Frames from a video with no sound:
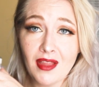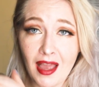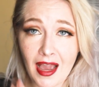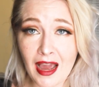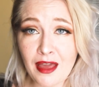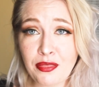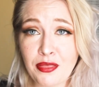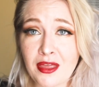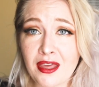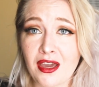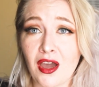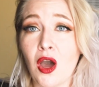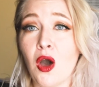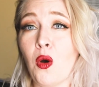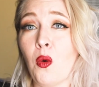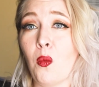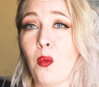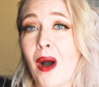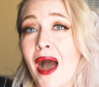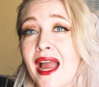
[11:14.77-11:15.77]
I think,
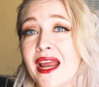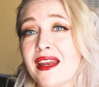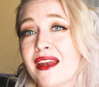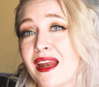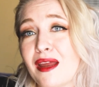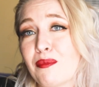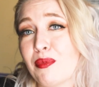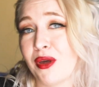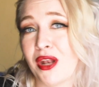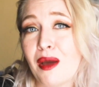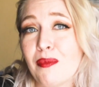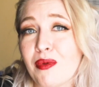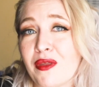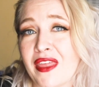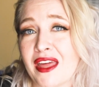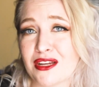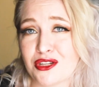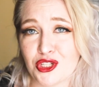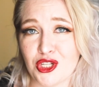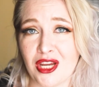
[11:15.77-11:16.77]
why did I put up
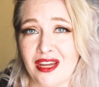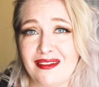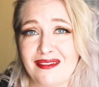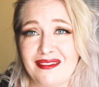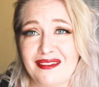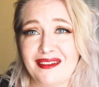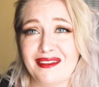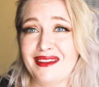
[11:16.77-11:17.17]
with that shit?